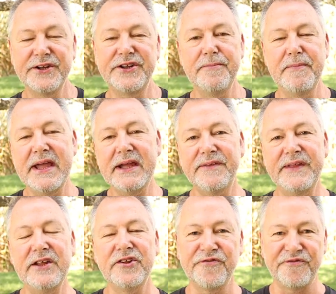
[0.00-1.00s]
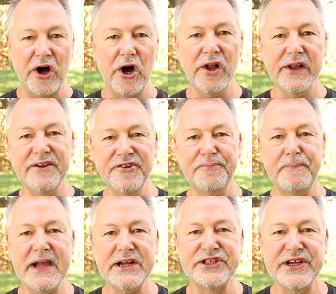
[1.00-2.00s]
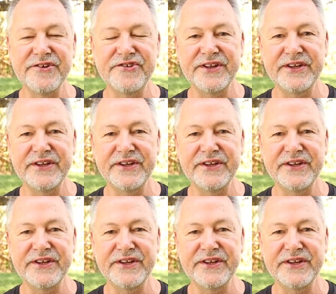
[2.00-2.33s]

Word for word: to make these fall inspections,